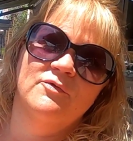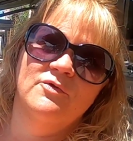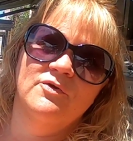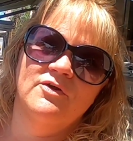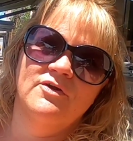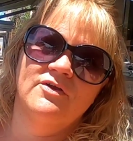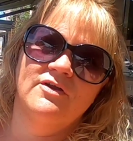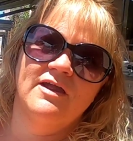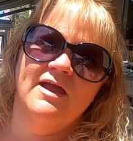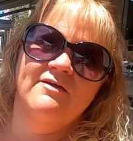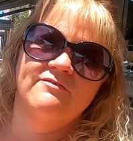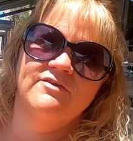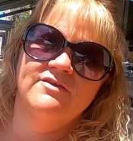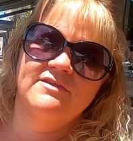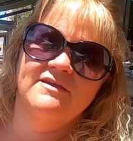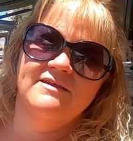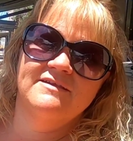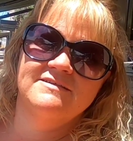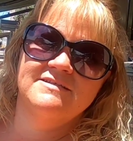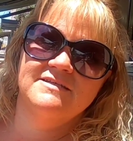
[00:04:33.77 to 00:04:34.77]
for
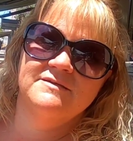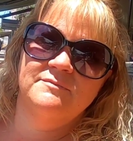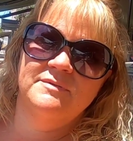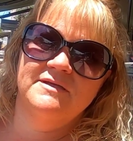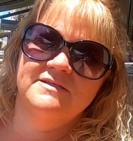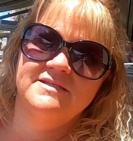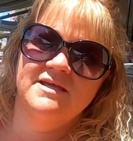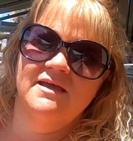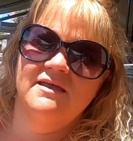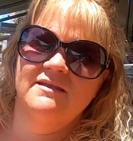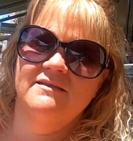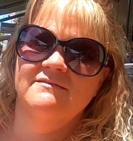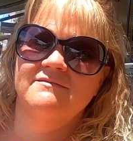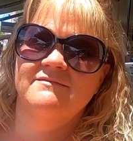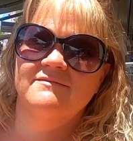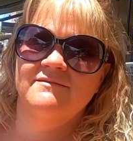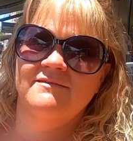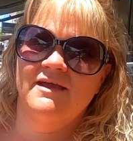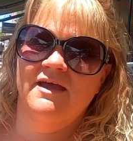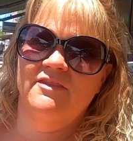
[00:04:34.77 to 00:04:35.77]
everything to be done
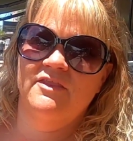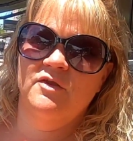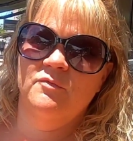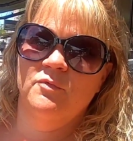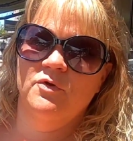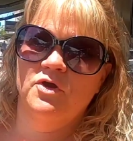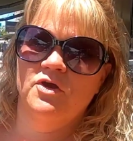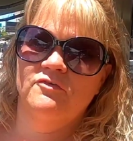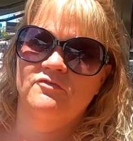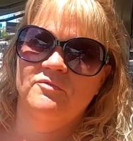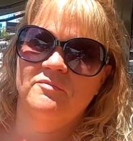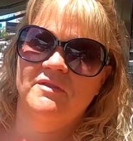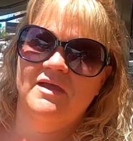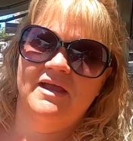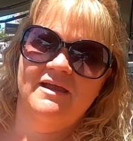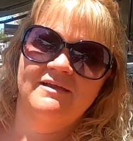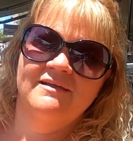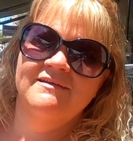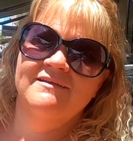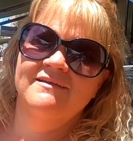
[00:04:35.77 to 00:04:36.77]
and then we'll go from
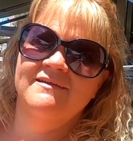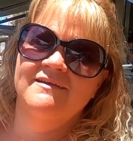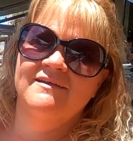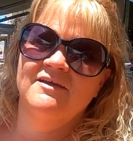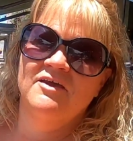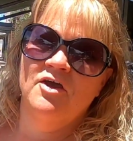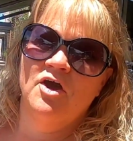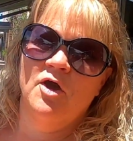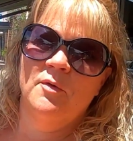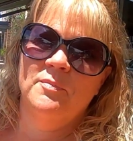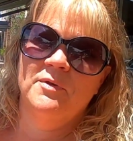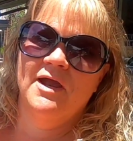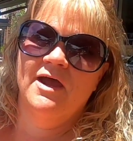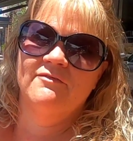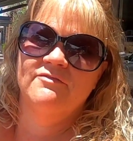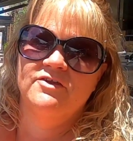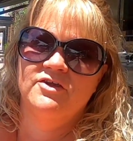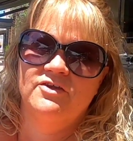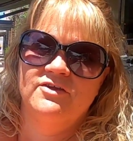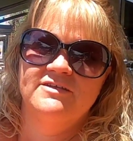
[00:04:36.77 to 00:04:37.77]
there. Hope you're
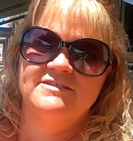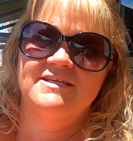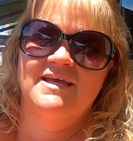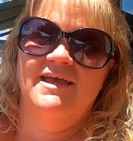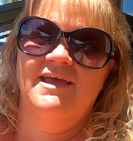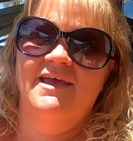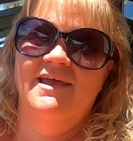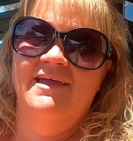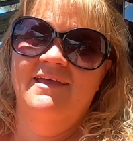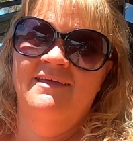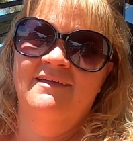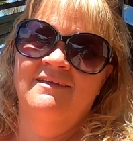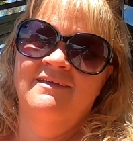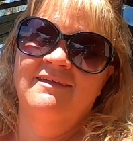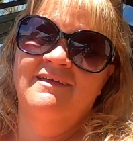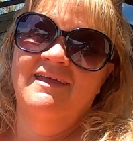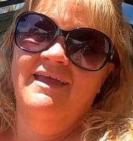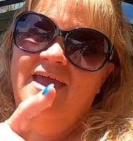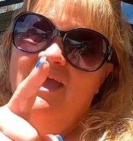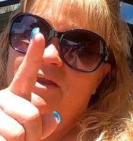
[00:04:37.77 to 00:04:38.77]
having a good day
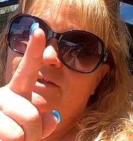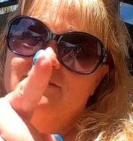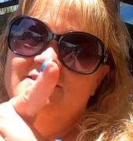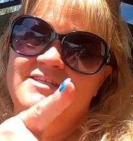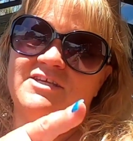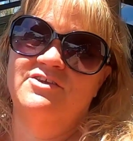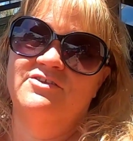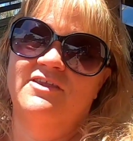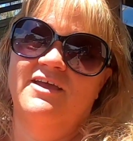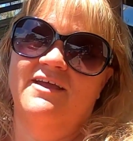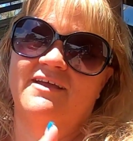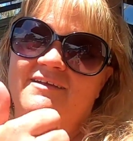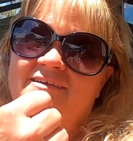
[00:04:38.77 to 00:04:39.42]
and see you